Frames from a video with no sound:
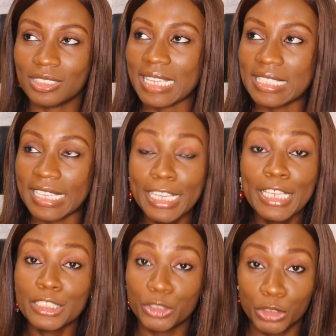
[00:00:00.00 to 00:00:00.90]
should I say
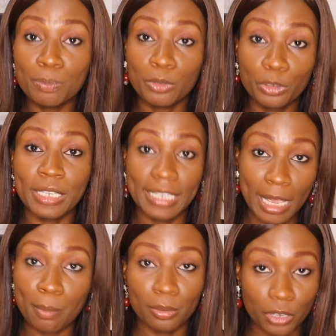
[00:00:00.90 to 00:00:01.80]
cheap looking
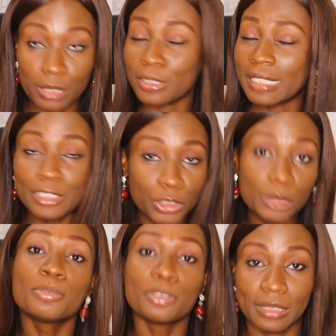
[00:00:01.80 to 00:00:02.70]
earplugs? Because they're
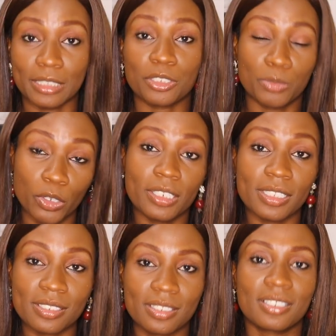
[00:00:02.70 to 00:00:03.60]
cheap looking, to be
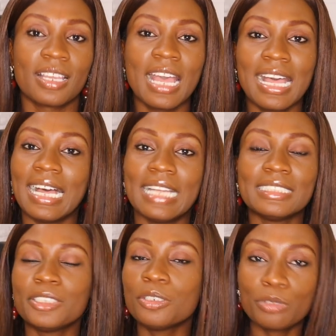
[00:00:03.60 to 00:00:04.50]
honest.
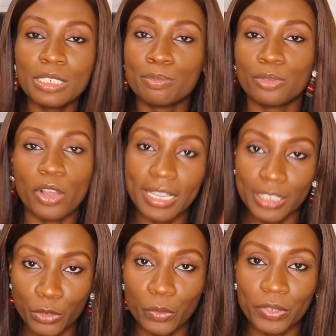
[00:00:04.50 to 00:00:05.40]
And they don't really block
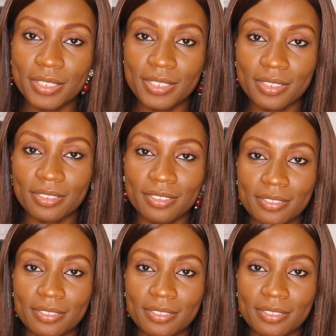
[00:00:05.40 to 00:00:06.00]
any noise.